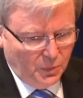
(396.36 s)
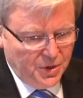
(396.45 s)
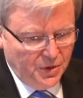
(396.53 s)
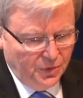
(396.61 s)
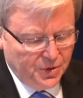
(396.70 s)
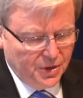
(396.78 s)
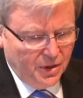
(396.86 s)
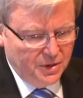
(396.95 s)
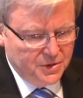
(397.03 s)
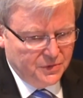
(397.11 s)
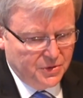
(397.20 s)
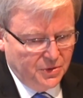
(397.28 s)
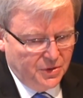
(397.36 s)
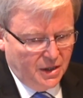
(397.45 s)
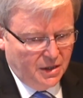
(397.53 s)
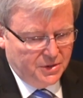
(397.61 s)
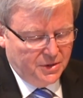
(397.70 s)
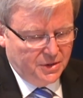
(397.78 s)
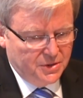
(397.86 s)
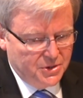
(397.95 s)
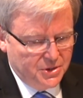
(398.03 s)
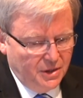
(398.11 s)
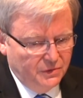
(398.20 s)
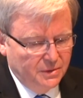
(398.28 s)
were different to those of
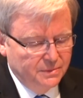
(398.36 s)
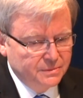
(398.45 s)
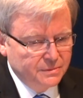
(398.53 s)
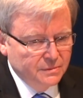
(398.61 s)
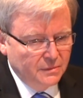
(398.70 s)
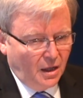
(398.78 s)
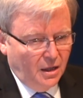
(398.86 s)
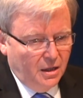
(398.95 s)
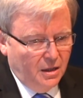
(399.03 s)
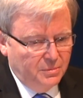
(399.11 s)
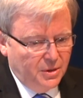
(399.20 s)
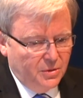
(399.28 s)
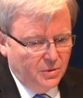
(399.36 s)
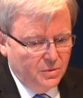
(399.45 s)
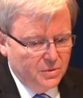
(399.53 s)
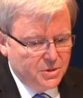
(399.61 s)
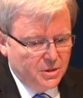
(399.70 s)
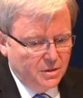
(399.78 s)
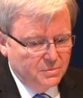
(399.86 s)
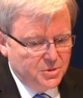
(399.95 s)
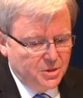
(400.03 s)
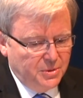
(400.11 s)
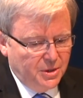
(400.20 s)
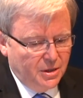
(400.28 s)
2007 because
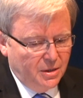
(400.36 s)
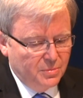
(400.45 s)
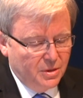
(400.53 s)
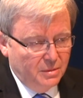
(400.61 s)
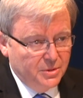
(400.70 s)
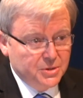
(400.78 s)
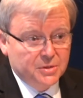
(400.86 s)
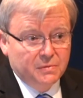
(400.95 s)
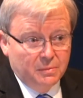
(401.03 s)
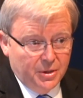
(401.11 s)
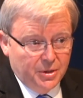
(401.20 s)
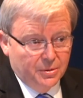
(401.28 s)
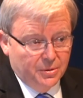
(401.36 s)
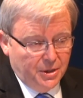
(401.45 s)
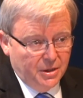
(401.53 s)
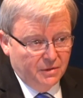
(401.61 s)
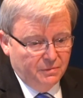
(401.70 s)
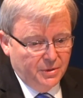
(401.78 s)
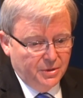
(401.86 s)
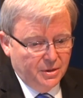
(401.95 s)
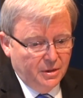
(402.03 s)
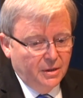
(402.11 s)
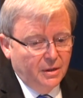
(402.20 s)
she became Prime Minister of a minority government.